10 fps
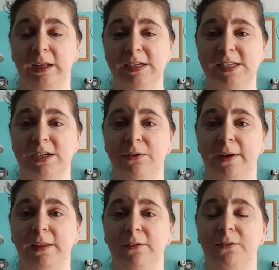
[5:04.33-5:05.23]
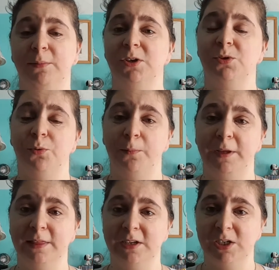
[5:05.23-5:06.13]
Instagram. The information will
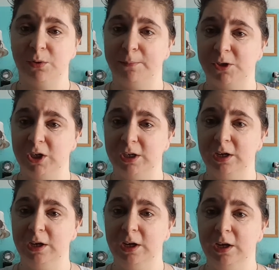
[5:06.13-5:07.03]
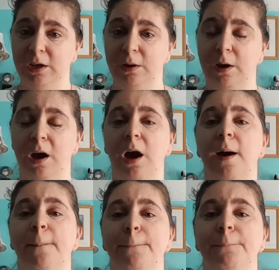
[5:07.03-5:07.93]
be in the description.
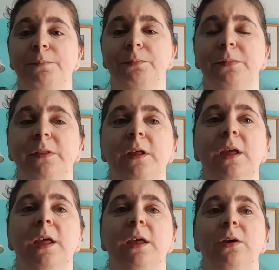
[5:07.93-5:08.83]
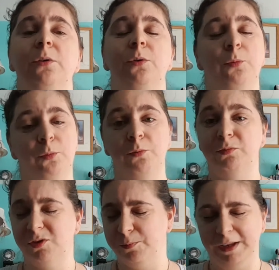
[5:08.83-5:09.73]
Um, will, will,
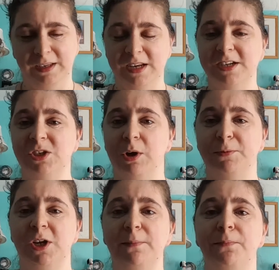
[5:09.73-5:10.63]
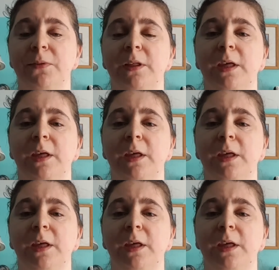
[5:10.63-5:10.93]
will be in the description.